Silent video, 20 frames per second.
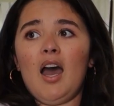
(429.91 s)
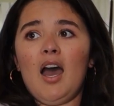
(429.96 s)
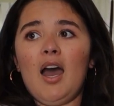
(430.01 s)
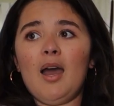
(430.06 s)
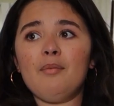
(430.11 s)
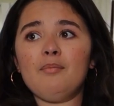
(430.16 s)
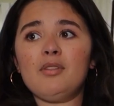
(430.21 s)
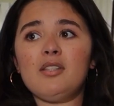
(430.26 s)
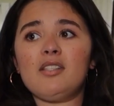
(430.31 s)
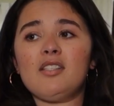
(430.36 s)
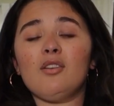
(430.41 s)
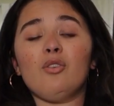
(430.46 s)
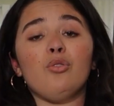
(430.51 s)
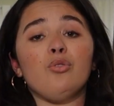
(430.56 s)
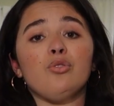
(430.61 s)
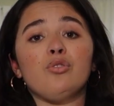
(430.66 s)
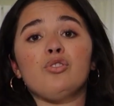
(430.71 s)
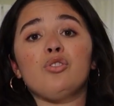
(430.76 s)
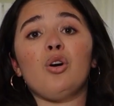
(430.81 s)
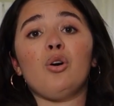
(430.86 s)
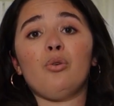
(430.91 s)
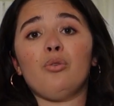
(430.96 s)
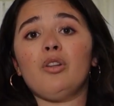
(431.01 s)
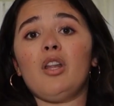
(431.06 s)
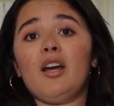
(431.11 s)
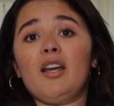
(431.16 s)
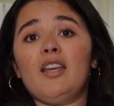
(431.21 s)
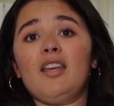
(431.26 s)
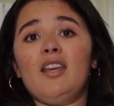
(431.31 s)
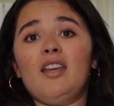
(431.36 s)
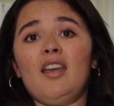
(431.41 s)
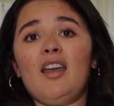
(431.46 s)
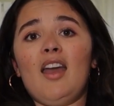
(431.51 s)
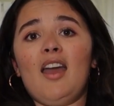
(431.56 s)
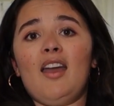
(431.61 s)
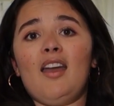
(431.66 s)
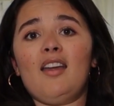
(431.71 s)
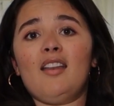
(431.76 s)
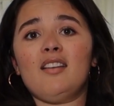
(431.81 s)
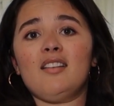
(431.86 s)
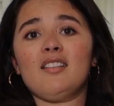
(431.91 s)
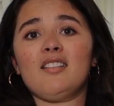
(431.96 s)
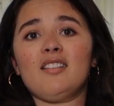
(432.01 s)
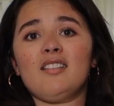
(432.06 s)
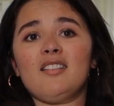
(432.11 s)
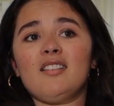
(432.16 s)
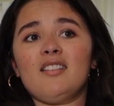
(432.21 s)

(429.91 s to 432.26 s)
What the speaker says: I'm still so lucky. And